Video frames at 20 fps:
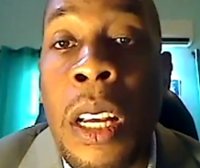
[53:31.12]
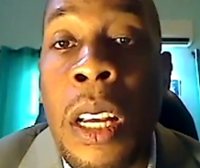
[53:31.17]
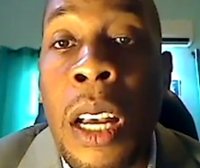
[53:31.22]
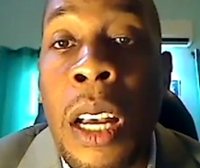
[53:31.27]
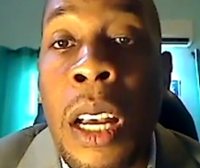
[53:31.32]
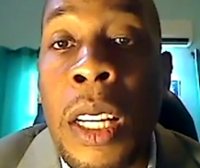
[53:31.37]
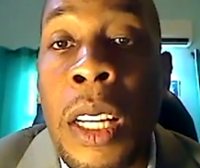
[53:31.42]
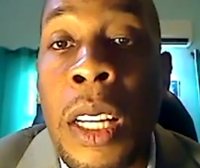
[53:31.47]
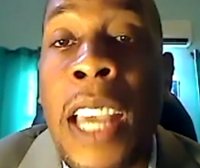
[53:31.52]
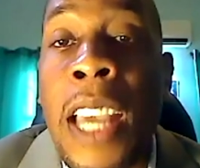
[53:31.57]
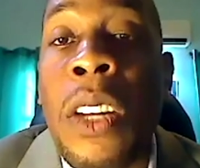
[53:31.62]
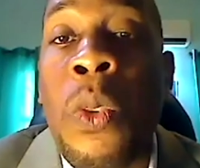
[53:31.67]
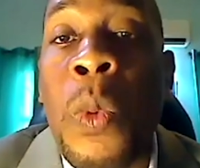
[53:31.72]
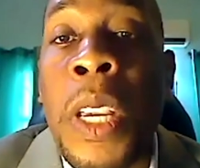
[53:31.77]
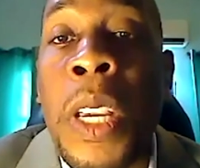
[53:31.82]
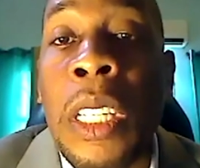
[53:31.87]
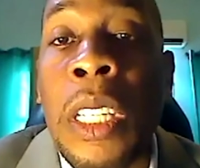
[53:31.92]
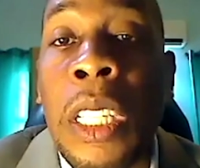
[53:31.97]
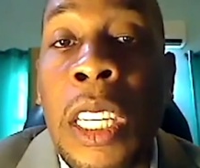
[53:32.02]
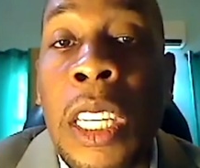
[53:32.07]
can
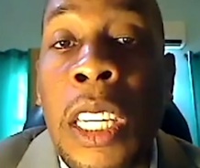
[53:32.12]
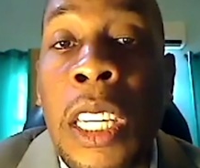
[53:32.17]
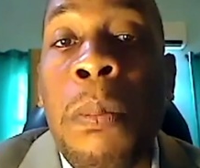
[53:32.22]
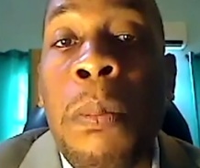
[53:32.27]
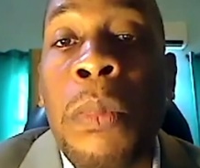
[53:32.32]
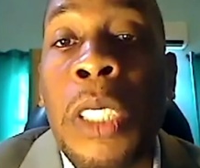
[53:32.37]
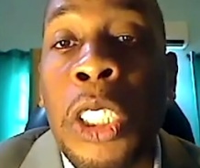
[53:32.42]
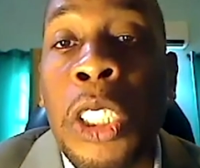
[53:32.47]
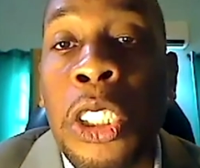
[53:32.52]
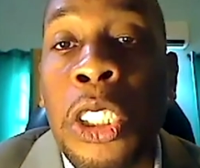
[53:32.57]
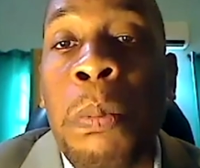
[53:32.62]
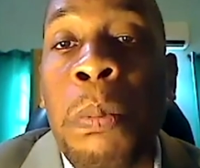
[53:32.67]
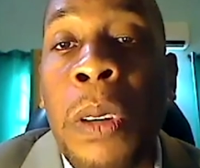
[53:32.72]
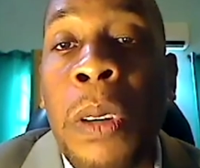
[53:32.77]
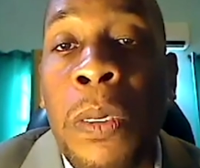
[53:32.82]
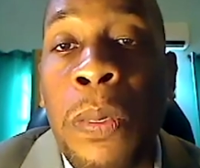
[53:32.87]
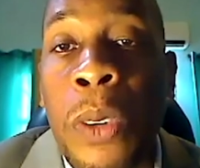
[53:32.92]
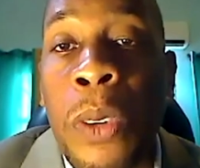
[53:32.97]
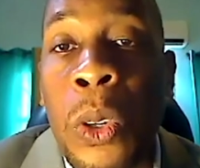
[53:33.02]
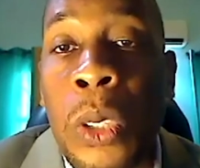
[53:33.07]
we keep the ship
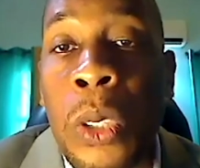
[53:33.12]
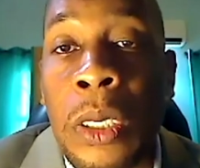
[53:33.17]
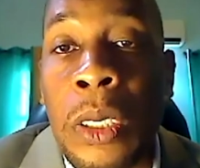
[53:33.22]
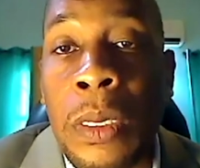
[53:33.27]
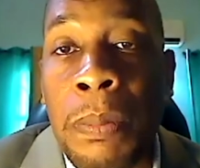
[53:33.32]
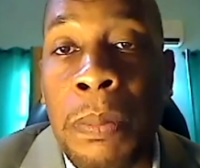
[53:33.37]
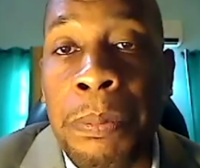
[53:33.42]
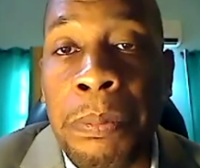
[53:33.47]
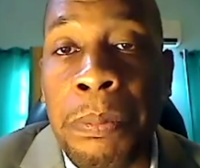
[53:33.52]
afloat?